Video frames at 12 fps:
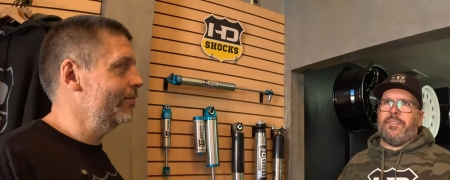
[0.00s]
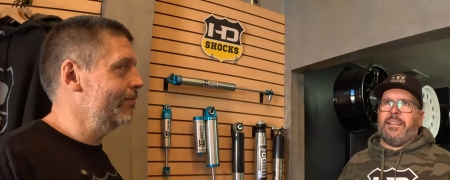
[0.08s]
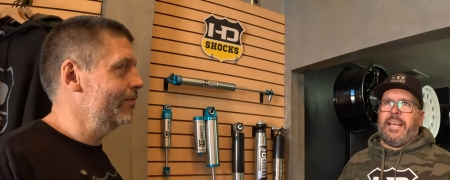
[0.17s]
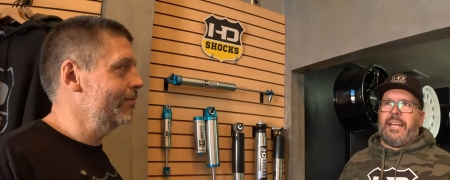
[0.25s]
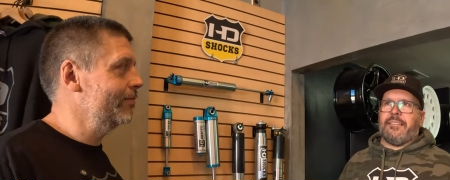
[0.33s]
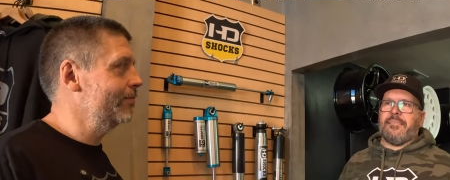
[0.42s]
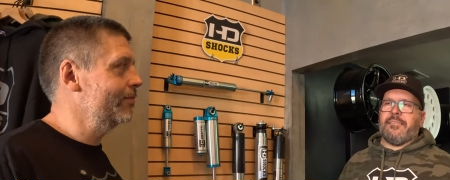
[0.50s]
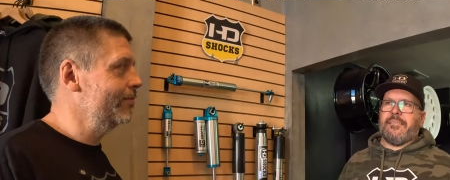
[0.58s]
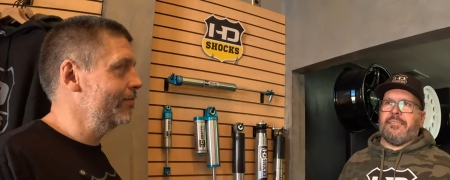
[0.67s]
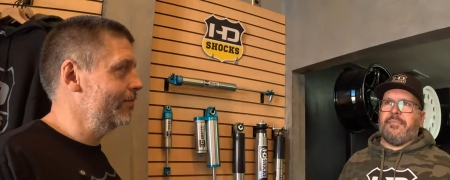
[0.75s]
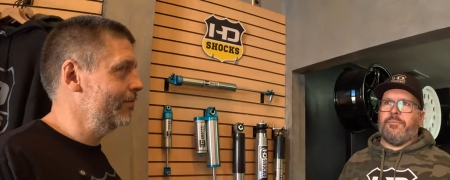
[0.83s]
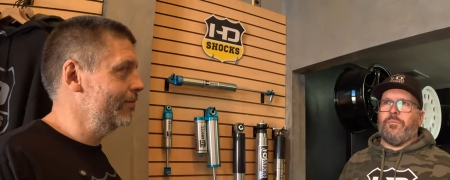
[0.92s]

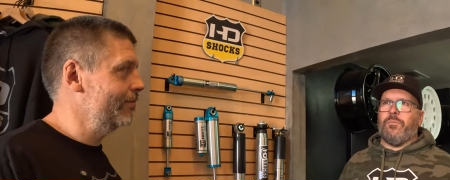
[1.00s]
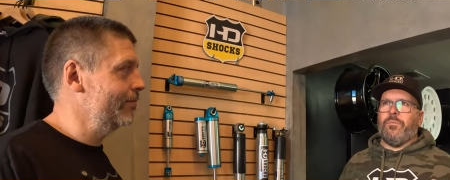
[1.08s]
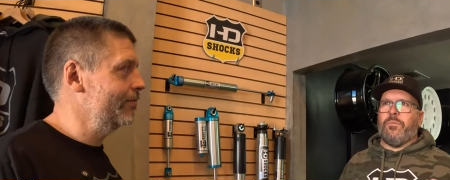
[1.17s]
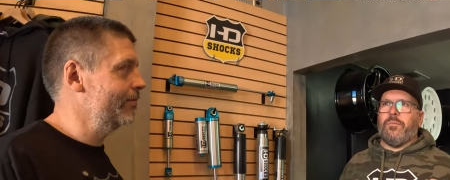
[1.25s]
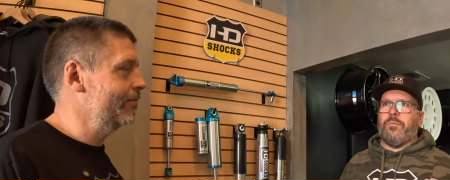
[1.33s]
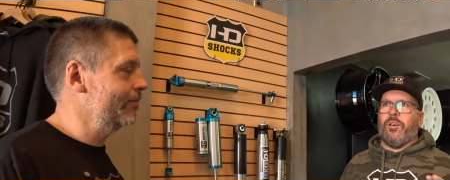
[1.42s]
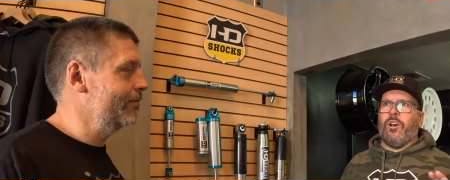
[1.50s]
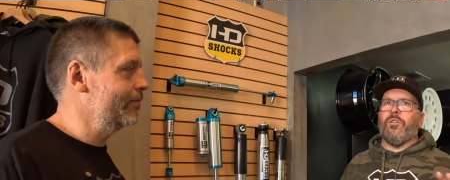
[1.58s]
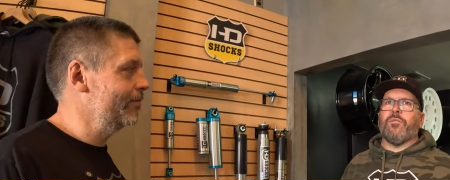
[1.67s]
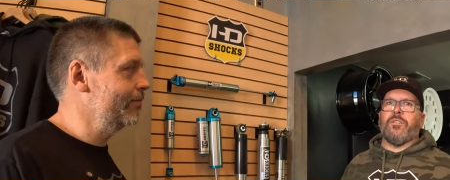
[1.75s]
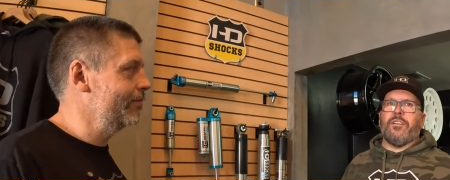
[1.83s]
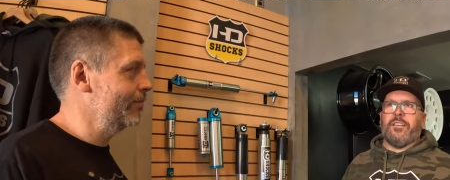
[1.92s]
Speaker 1: That's
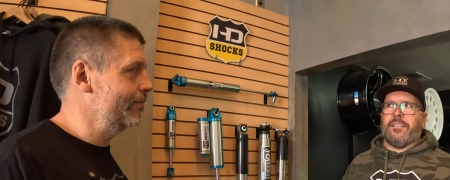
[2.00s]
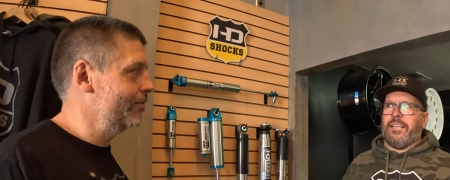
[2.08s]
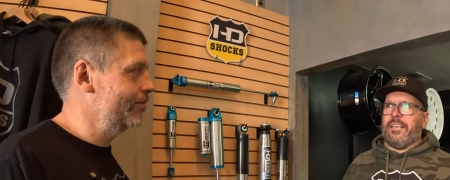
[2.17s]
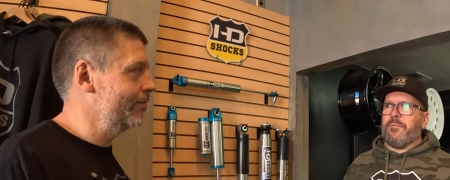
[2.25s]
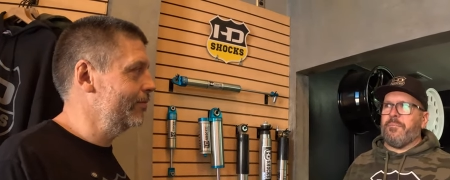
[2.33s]
overlooked, like you